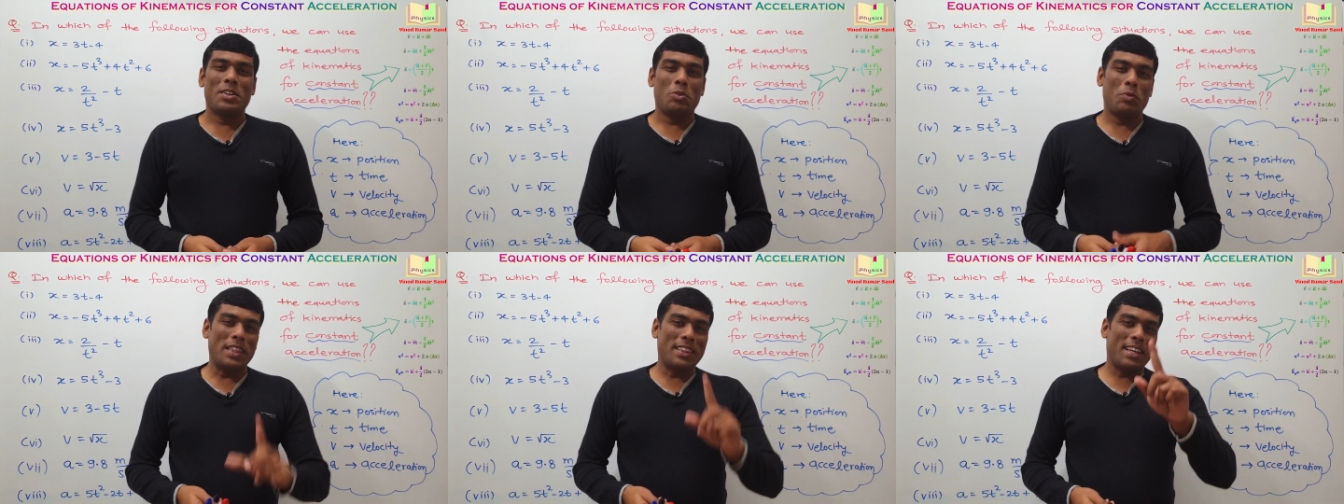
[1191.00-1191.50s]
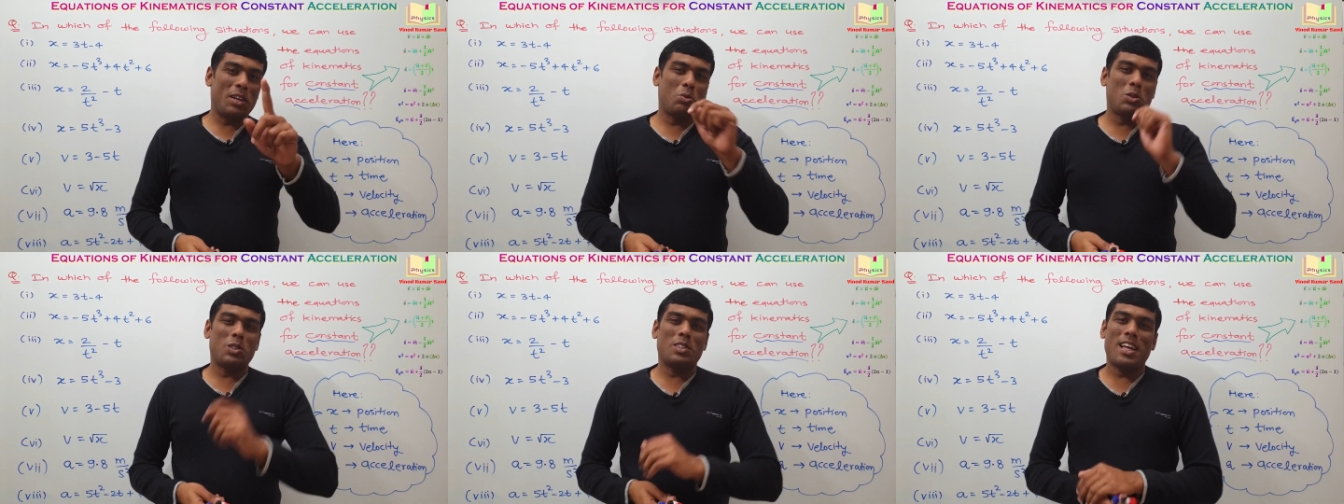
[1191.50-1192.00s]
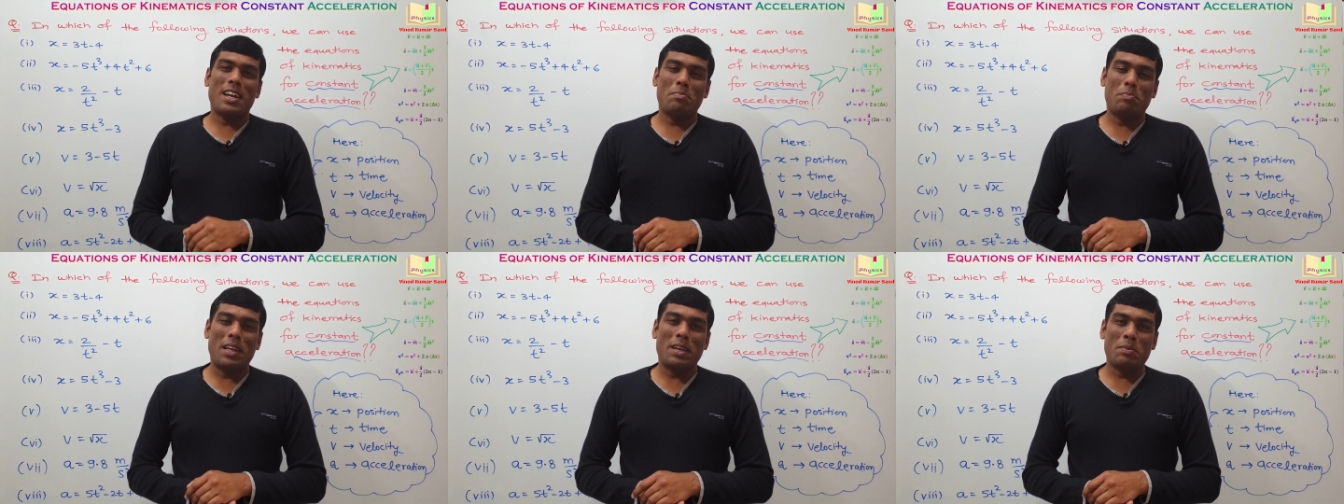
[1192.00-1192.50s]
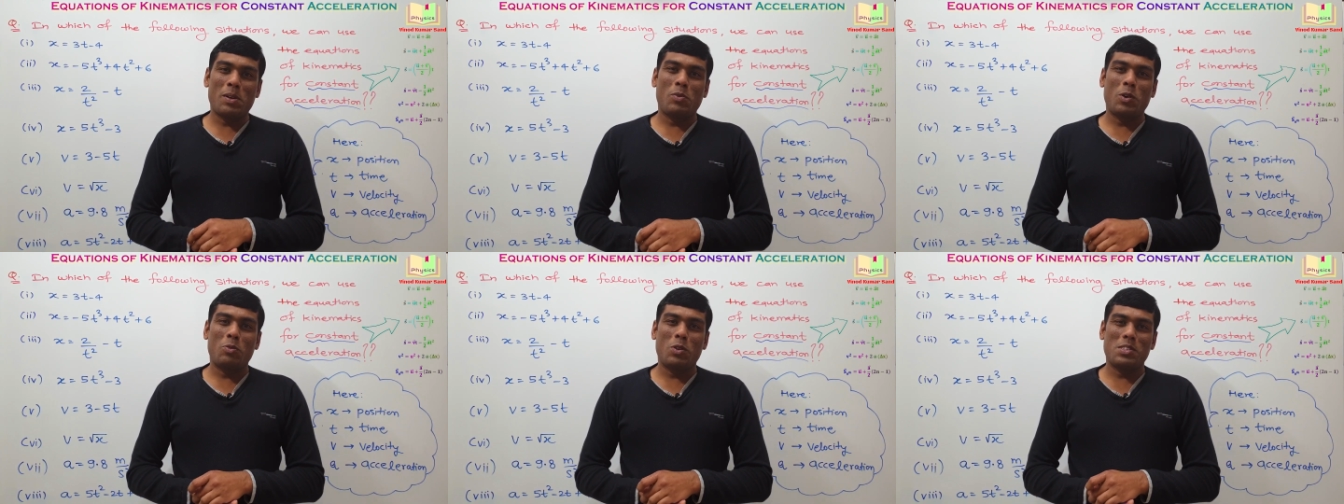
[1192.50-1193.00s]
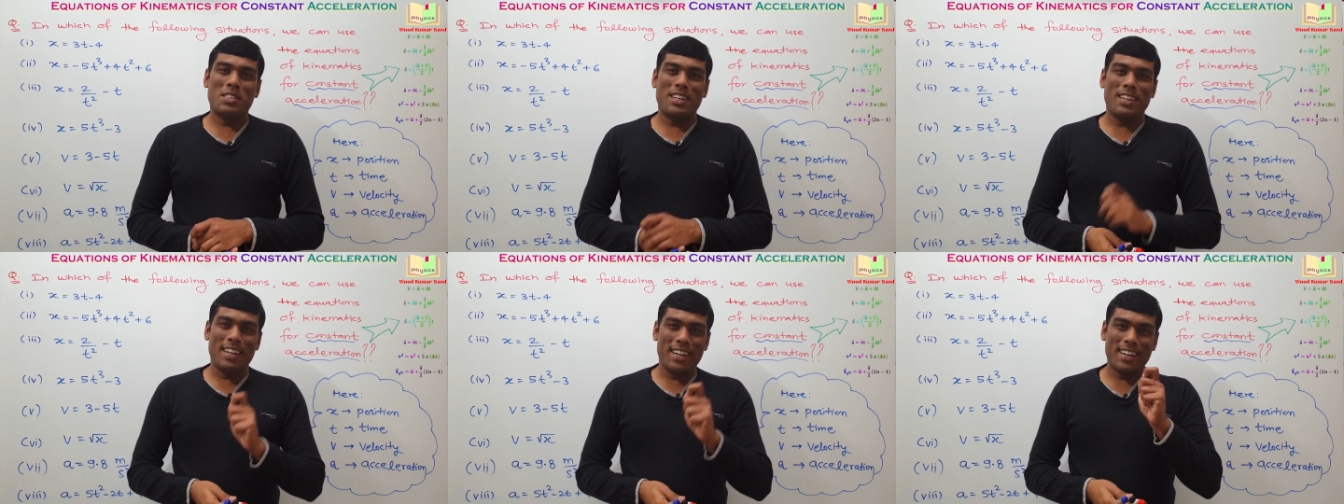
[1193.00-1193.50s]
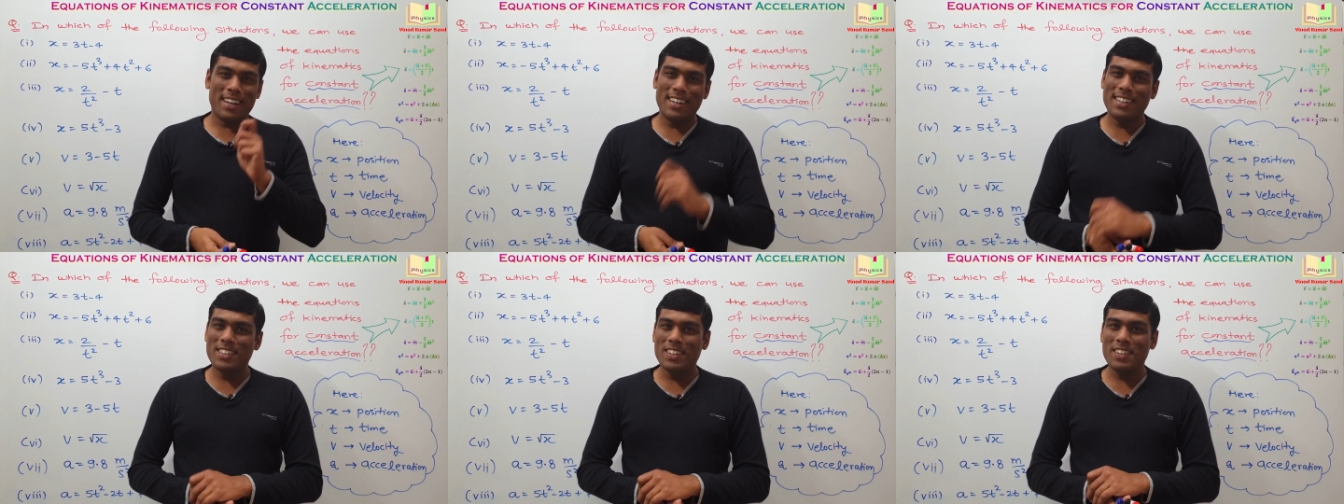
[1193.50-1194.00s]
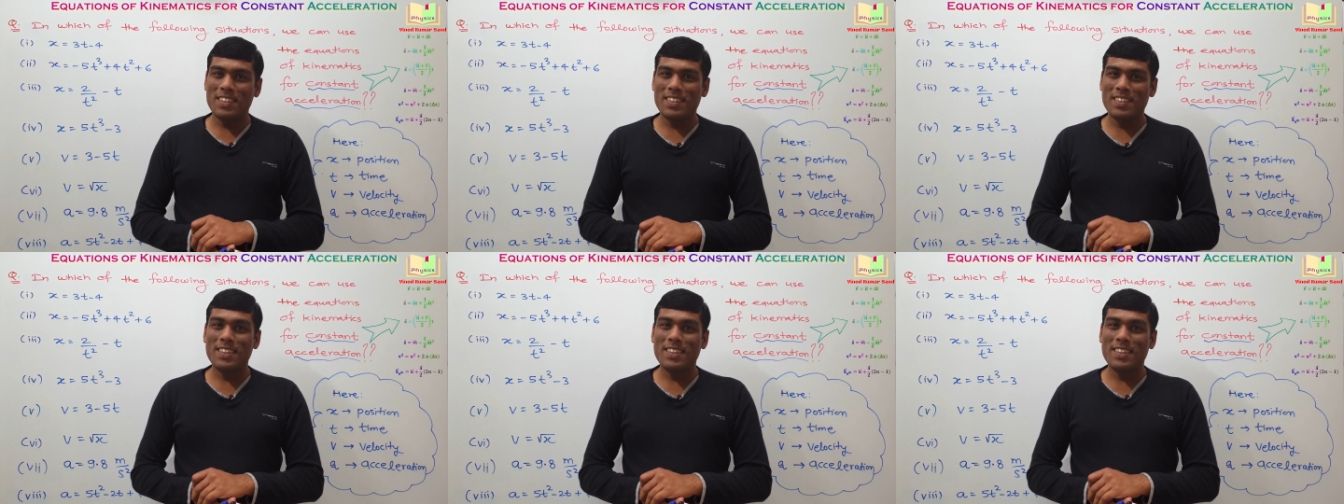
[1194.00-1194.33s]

When the equations are applicable, what was the condition?